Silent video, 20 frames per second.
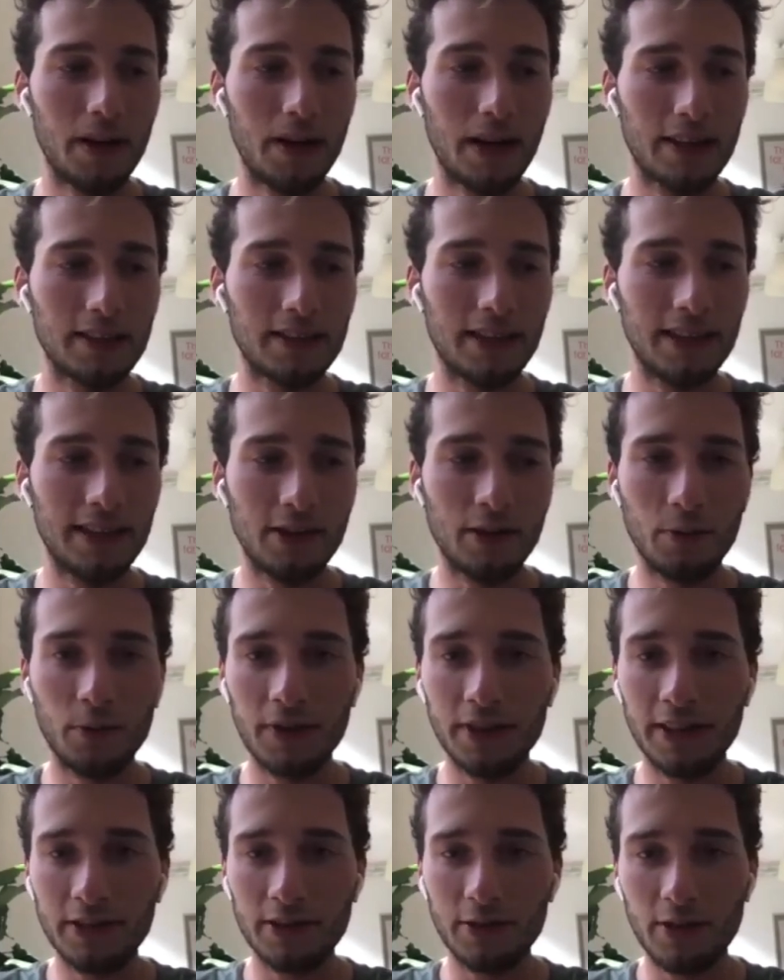actually know what
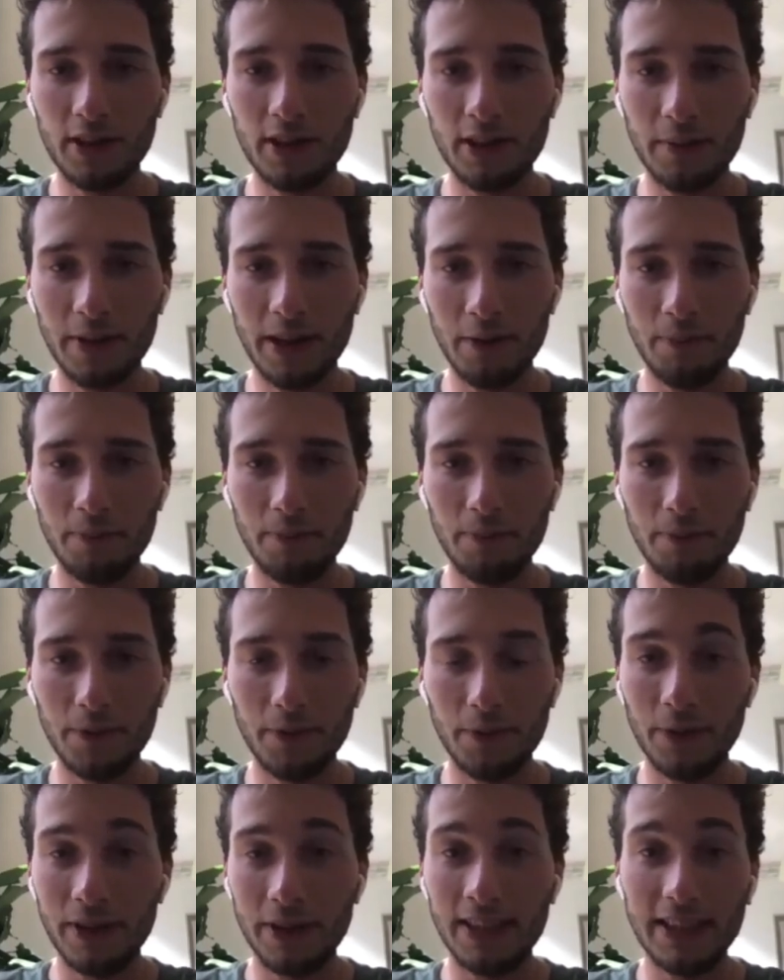they're talking about,
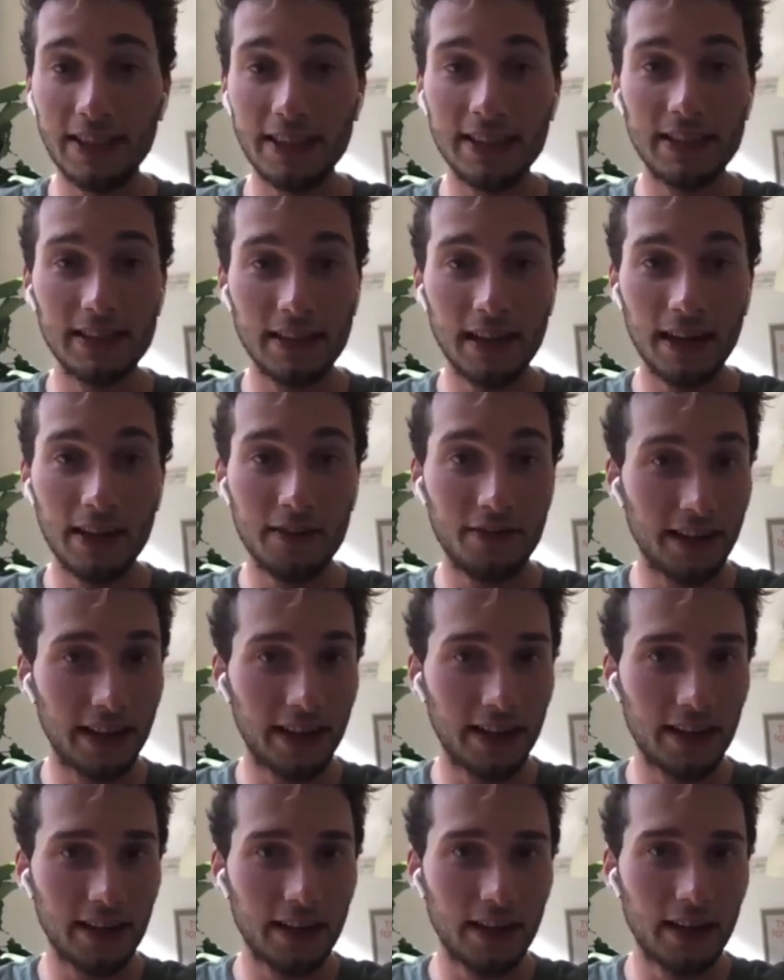which is, I think,